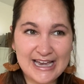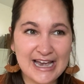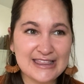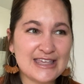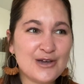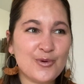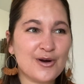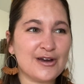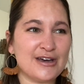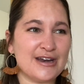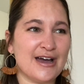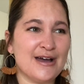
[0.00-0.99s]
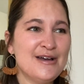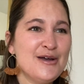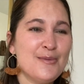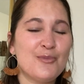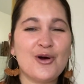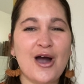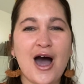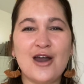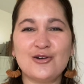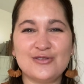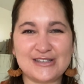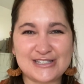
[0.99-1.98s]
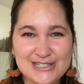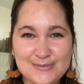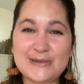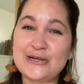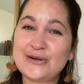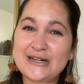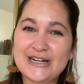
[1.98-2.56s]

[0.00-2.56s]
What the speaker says: I think we're gonna more honor the spirit